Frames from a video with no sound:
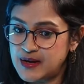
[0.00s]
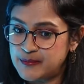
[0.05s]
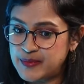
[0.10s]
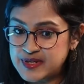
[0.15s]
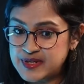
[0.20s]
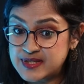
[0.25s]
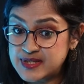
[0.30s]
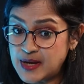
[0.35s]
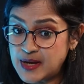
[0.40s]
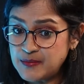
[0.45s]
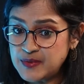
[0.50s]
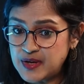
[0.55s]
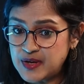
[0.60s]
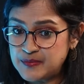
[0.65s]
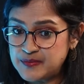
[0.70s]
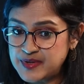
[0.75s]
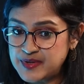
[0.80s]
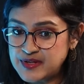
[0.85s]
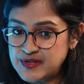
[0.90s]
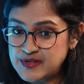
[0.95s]
But some
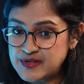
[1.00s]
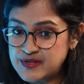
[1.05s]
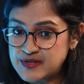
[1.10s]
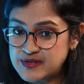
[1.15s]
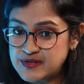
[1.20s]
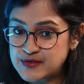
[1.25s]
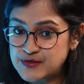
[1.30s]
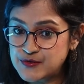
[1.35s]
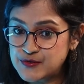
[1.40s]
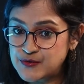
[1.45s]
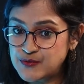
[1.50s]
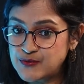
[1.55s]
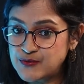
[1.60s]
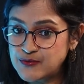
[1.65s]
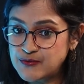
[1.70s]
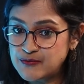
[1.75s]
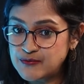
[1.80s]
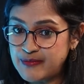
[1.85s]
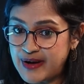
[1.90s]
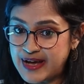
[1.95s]
companies
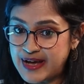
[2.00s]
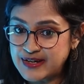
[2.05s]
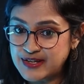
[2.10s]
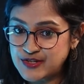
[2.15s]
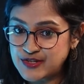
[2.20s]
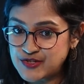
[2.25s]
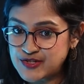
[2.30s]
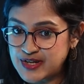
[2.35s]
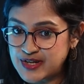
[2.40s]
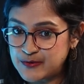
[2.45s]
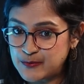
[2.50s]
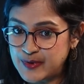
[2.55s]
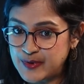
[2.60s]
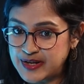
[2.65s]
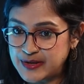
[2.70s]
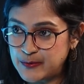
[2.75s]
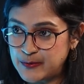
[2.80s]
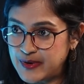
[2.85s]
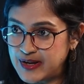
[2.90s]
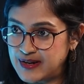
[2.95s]
do manage that
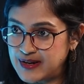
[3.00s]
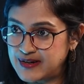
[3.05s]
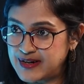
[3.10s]
very well,